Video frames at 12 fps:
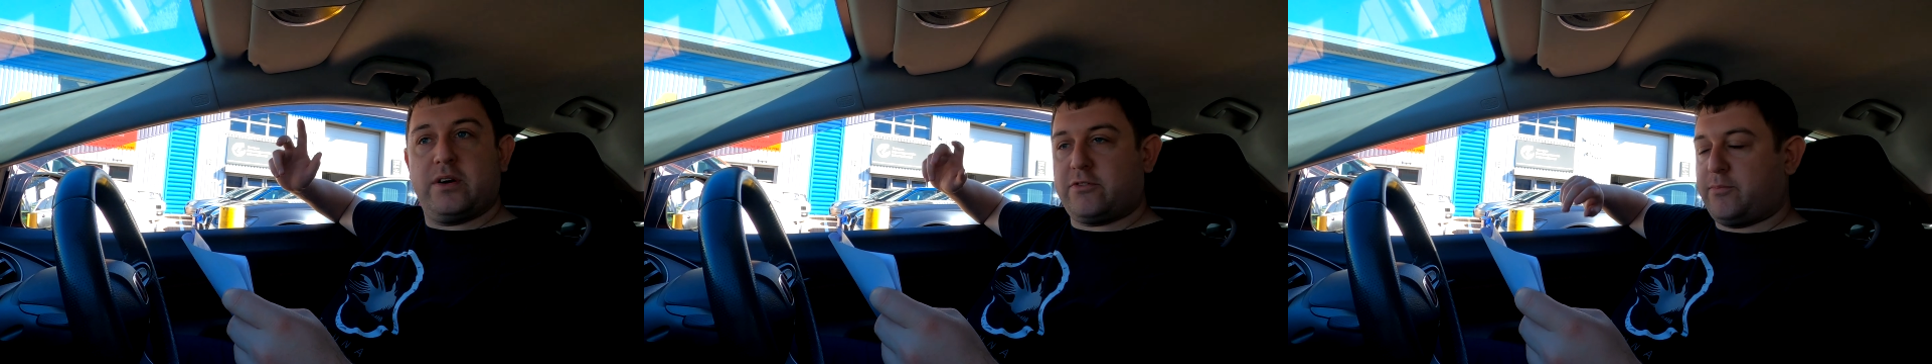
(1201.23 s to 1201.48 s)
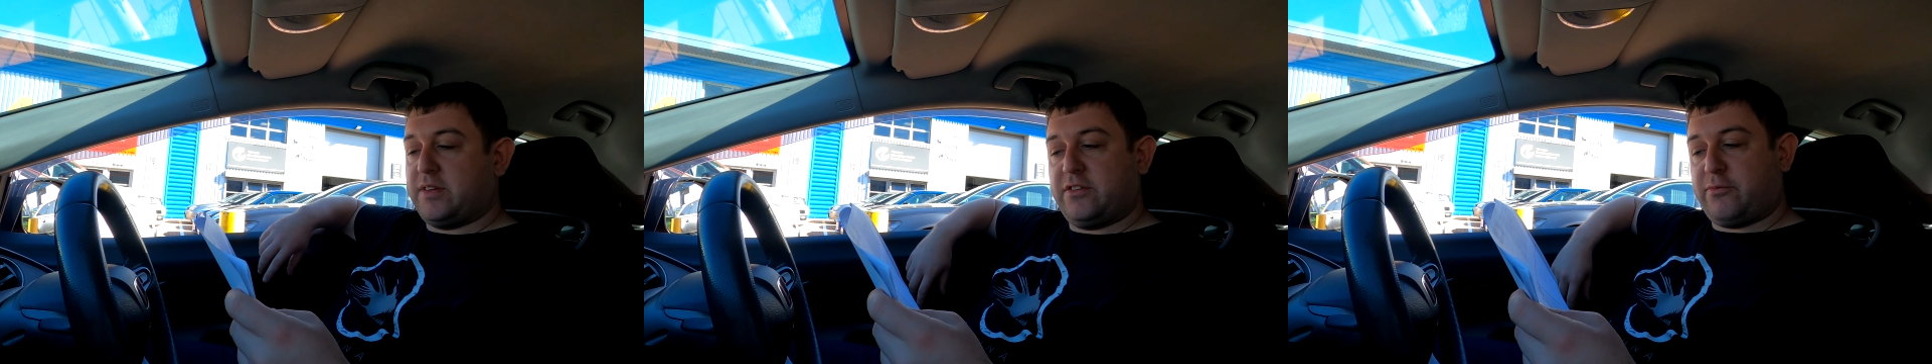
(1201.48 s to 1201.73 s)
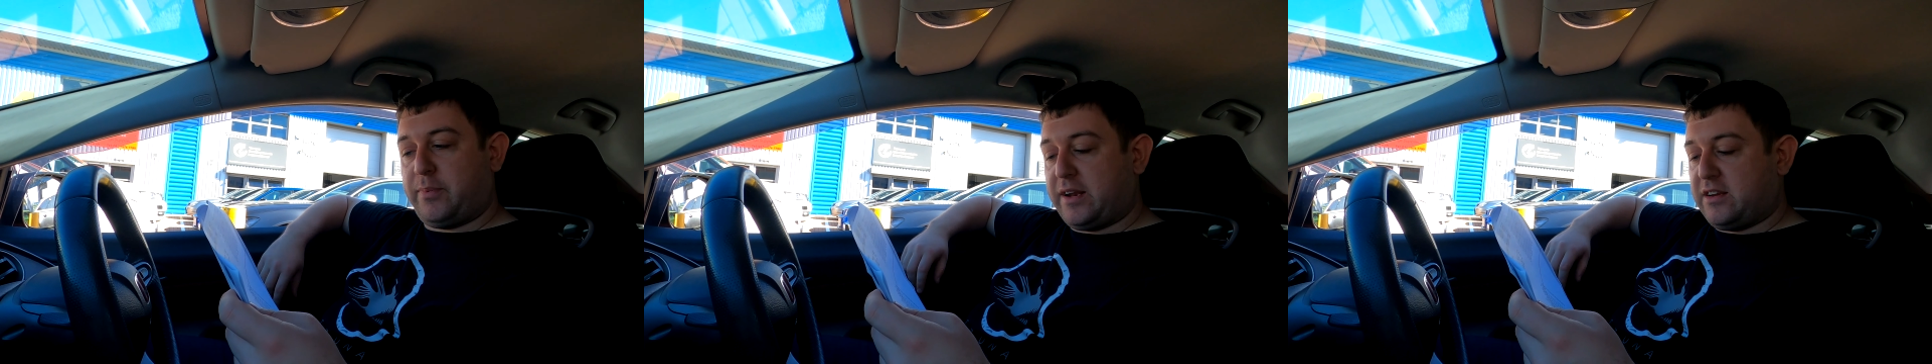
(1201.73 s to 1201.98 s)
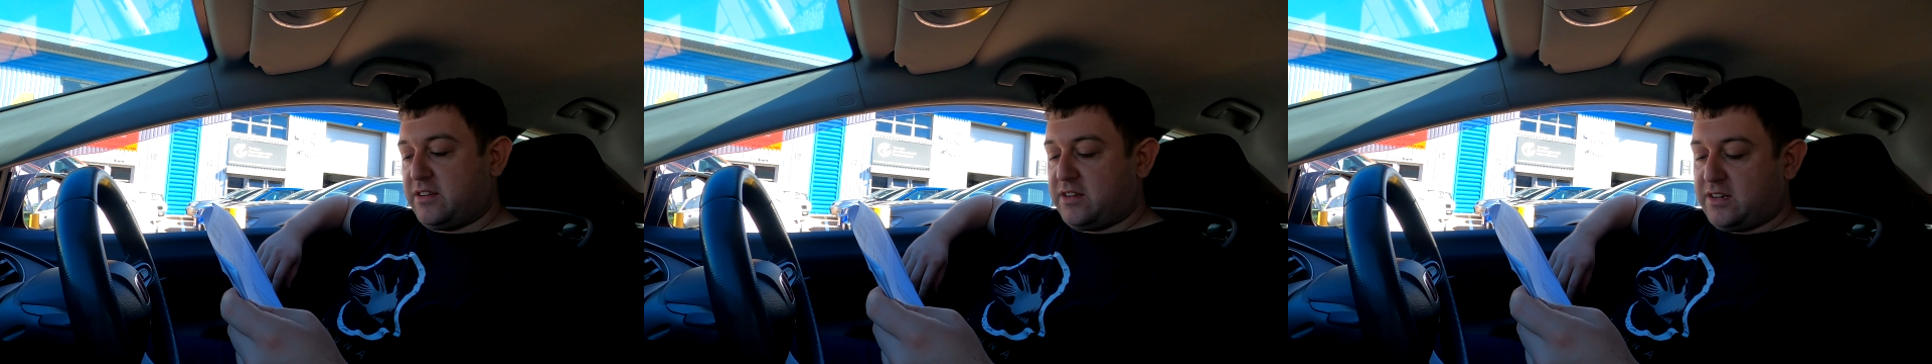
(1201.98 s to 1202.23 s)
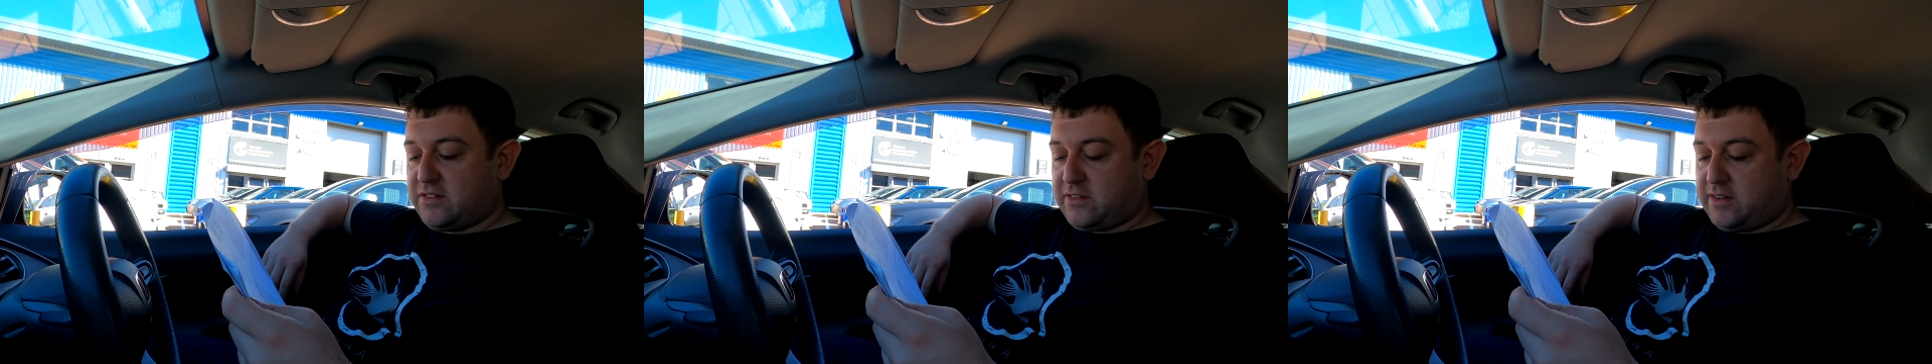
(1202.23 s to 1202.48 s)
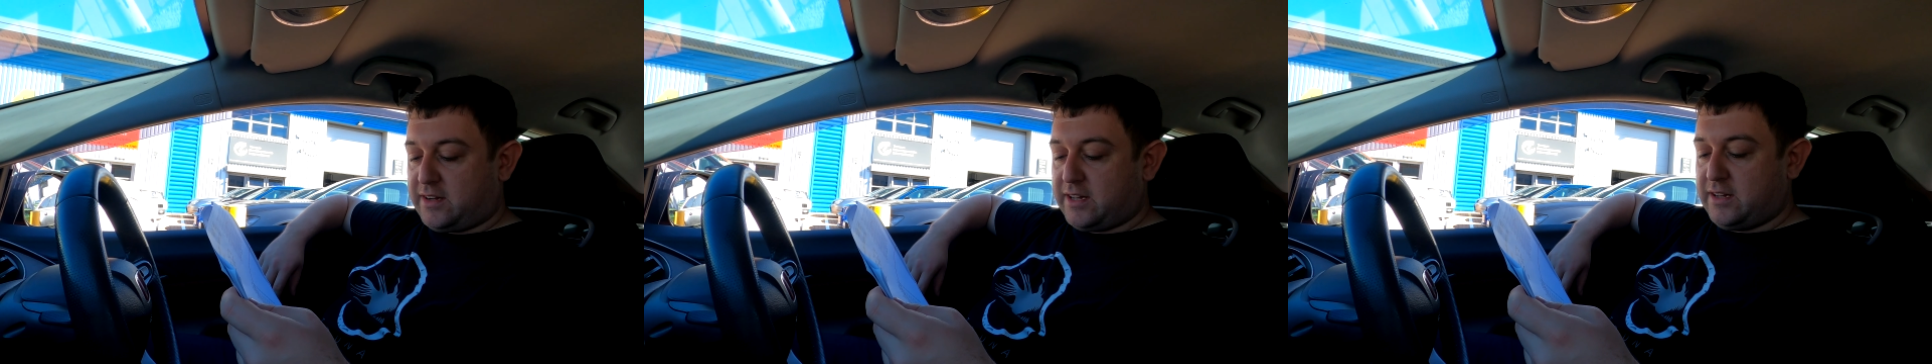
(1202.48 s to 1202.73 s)
wheels have been spinning, and it's
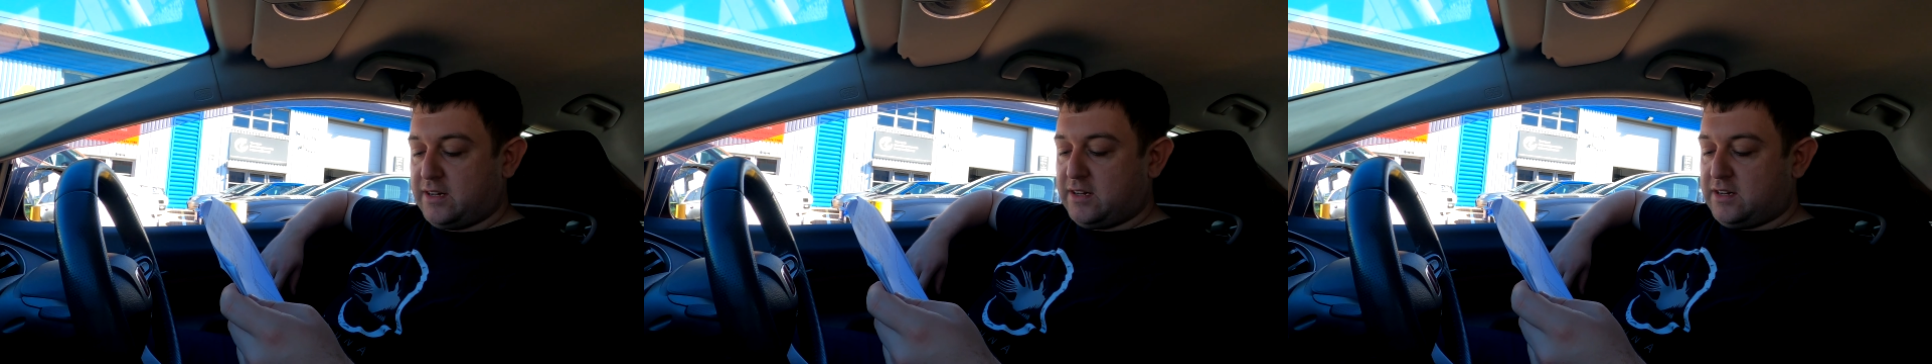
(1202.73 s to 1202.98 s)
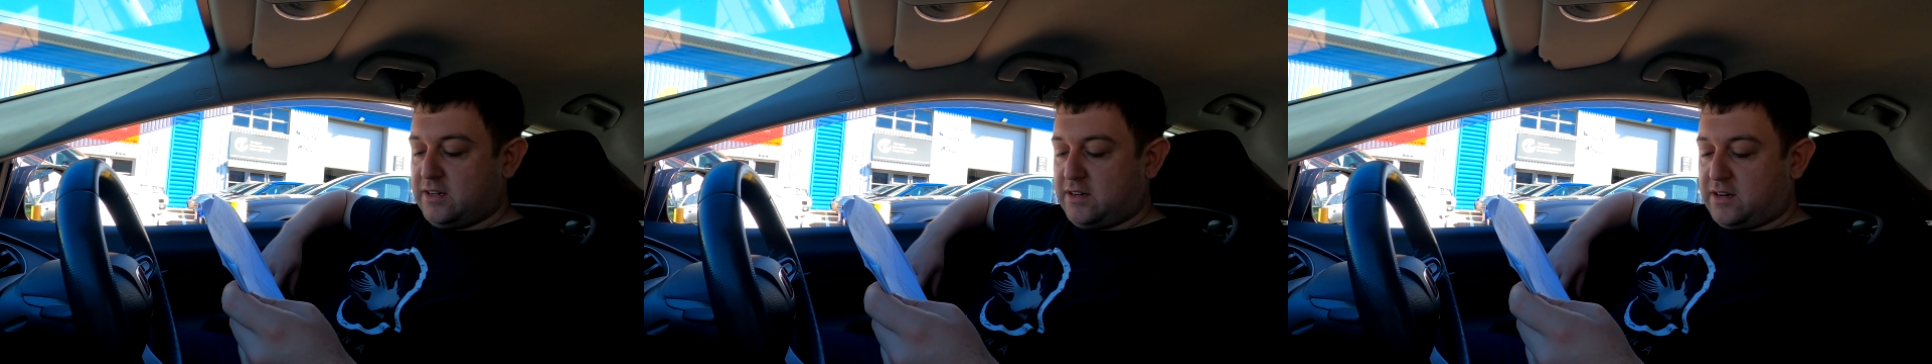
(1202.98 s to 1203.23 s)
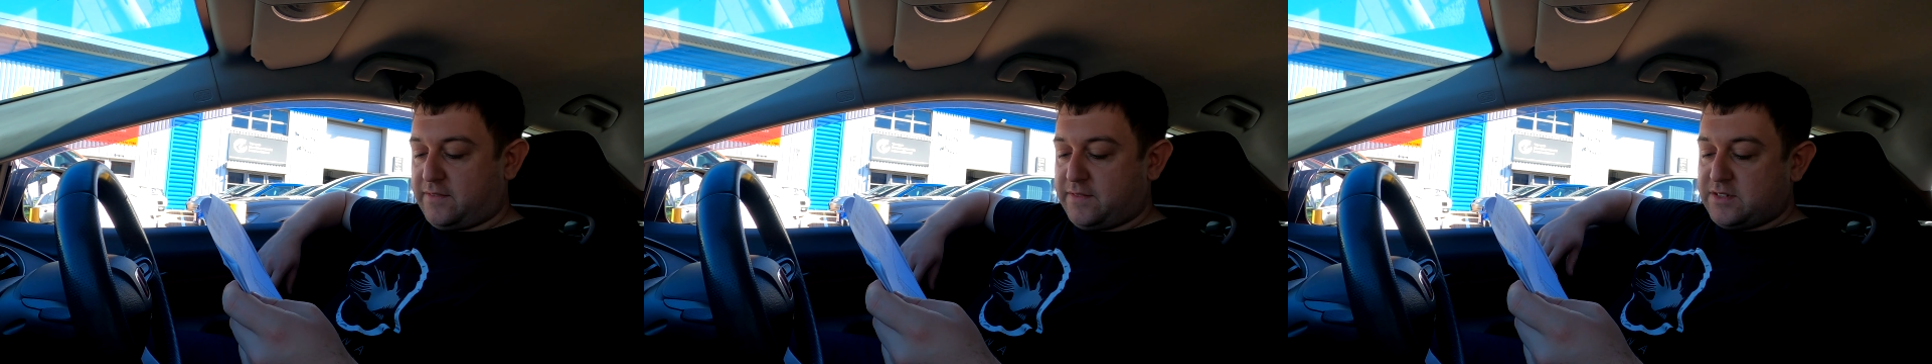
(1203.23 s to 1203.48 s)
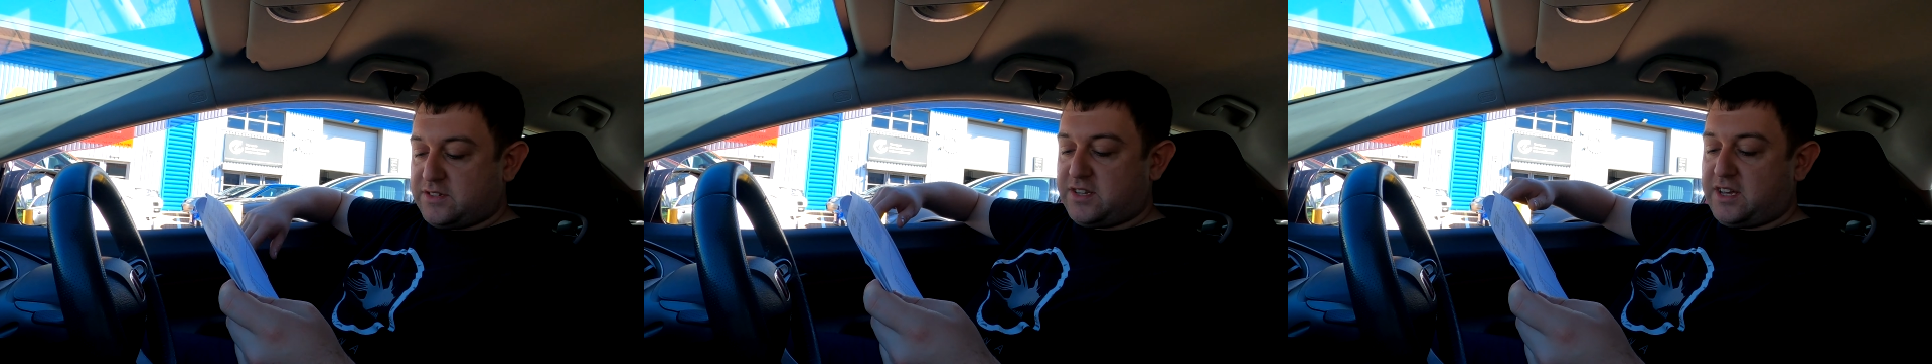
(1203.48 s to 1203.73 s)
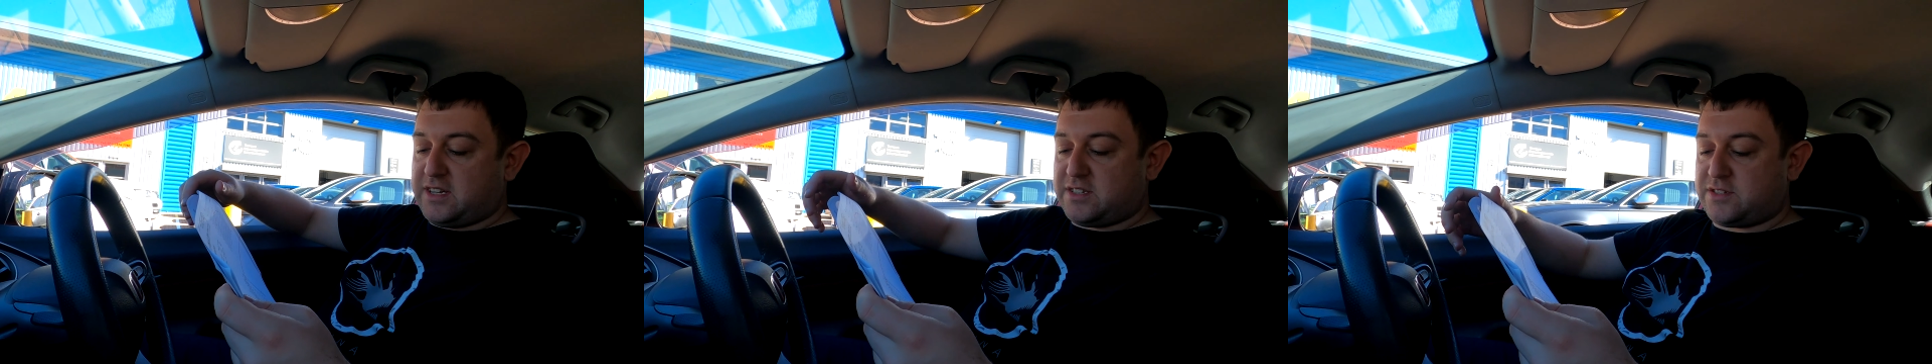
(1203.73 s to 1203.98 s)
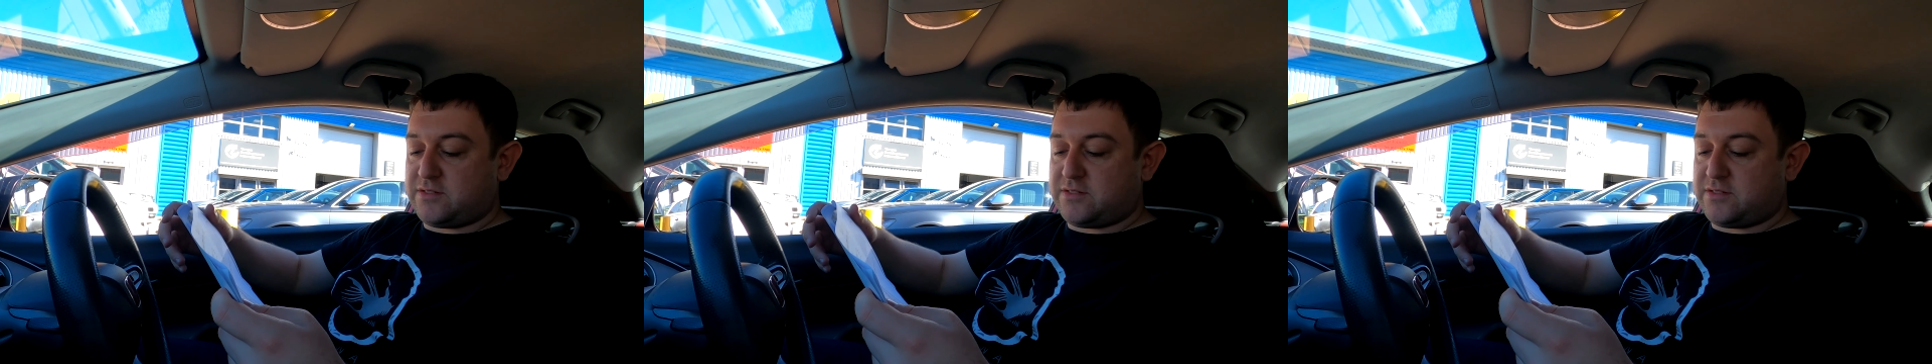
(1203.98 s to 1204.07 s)
like off its tits.